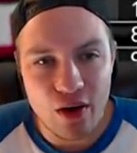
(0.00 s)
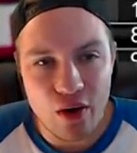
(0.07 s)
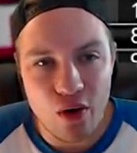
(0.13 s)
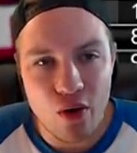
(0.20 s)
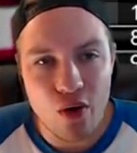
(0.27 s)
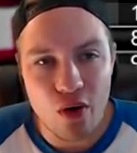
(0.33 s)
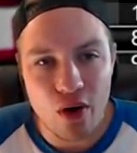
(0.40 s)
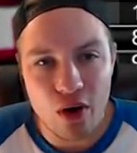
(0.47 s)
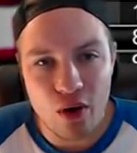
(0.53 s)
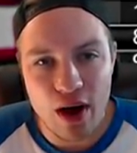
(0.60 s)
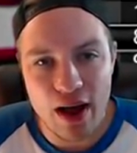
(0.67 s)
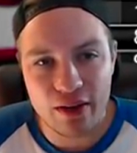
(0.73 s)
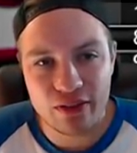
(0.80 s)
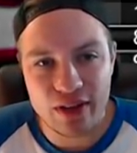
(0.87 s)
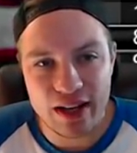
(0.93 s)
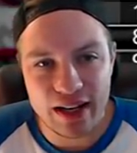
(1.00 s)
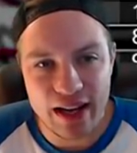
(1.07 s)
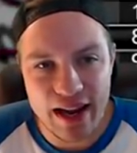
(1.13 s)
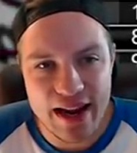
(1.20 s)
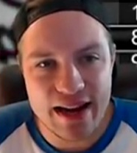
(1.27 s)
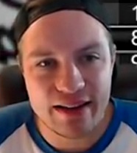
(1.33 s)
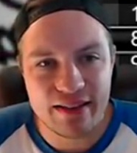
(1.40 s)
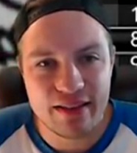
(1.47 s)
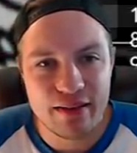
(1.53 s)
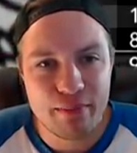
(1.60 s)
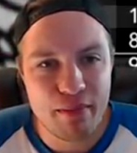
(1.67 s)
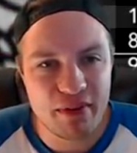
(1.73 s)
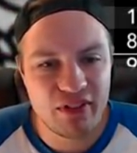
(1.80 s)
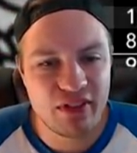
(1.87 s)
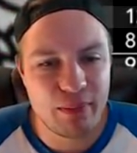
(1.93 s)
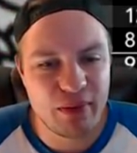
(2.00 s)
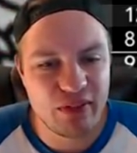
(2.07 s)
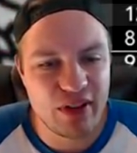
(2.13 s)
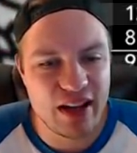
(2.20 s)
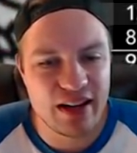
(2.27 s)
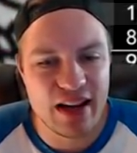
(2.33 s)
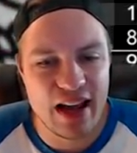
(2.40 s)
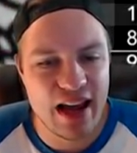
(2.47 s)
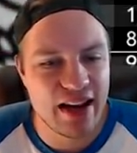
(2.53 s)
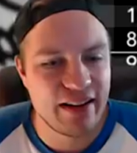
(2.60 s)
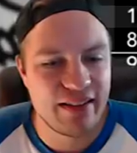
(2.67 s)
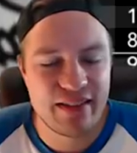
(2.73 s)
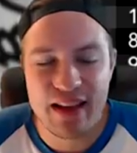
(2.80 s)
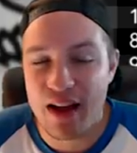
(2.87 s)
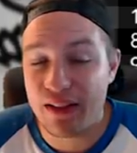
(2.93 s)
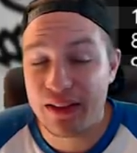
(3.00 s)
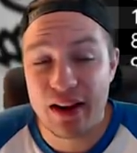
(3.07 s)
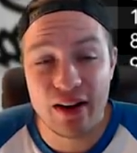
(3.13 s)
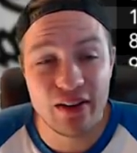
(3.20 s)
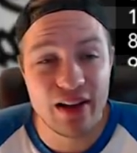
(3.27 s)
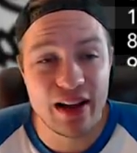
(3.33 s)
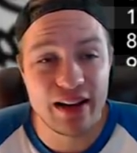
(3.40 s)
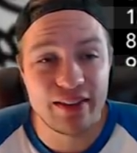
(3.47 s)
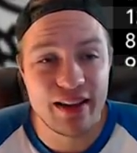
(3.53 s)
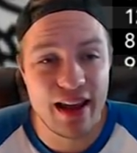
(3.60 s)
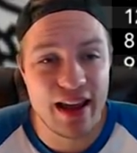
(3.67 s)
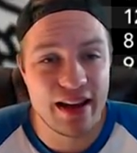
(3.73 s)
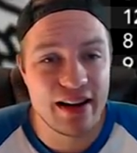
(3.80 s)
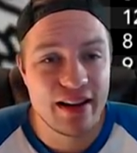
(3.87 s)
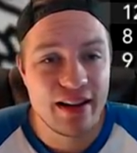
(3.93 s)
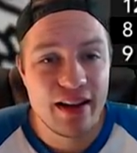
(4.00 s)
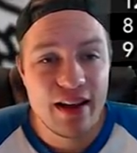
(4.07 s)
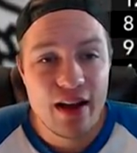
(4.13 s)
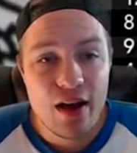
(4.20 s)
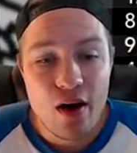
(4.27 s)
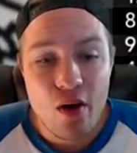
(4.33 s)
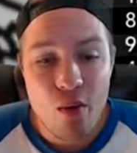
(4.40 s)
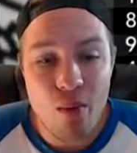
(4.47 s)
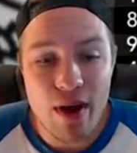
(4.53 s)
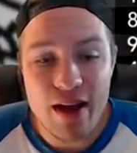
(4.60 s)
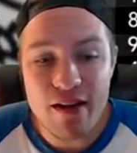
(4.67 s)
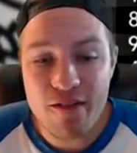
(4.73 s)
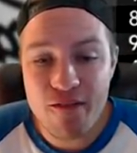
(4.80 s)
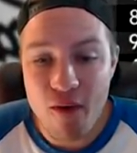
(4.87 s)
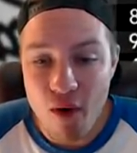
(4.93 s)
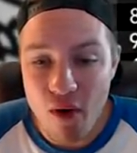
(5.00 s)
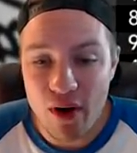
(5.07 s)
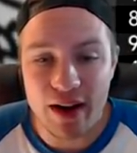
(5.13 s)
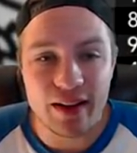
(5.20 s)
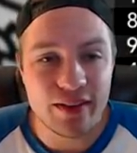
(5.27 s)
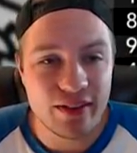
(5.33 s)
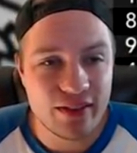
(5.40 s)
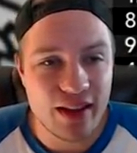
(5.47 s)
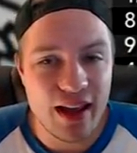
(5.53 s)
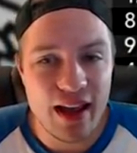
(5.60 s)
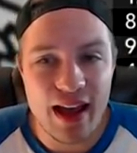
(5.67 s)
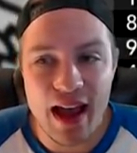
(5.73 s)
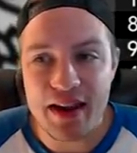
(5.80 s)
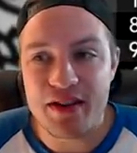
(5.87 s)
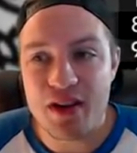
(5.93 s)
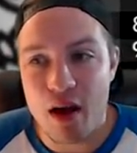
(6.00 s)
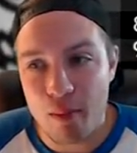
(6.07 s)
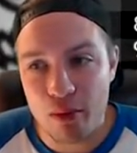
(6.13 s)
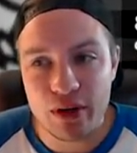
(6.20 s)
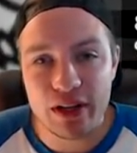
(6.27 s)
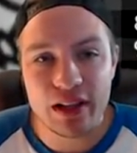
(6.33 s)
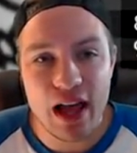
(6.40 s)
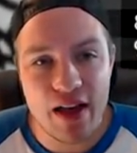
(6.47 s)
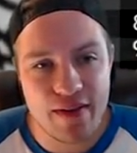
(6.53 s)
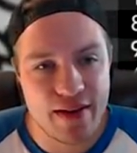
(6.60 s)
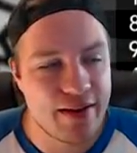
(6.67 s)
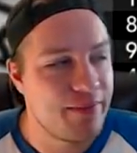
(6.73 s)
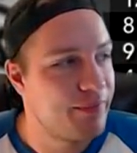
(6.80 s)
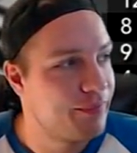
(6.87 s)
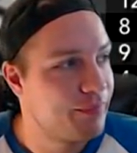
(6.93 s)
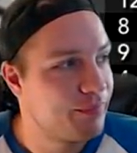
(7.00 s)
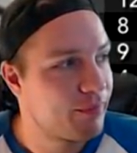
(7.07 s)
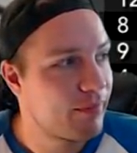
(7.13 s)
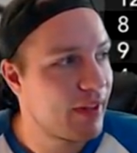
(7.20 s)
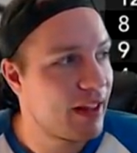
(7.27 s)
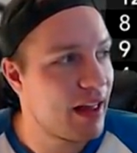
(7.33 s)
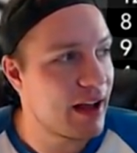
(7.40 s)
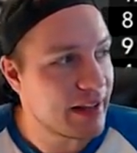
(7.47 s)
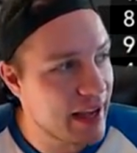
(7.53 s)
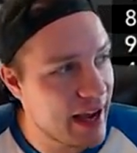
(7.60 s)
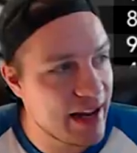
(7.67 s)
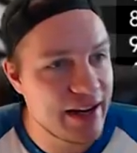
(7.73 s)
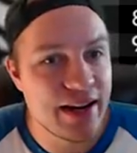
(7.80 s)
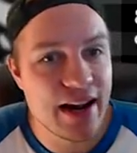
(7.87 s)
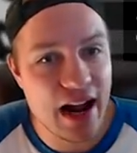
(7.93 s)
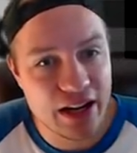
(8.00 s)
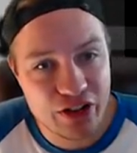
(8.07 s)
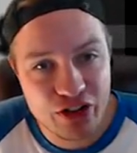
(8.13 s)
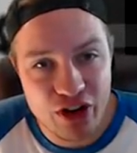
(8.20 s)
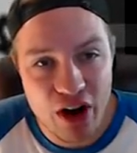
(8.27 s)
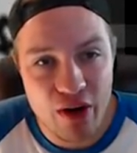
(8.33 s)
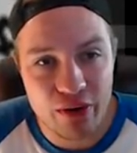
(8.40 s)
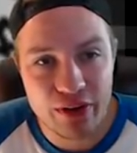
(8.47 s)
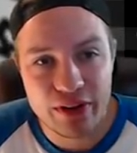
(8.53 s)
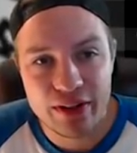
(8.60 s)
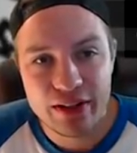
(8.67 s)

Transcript: O- Ohio State eight, Mississippi State nine, South Carolina ten, Wake Forest at number eleven. Again, not a joke.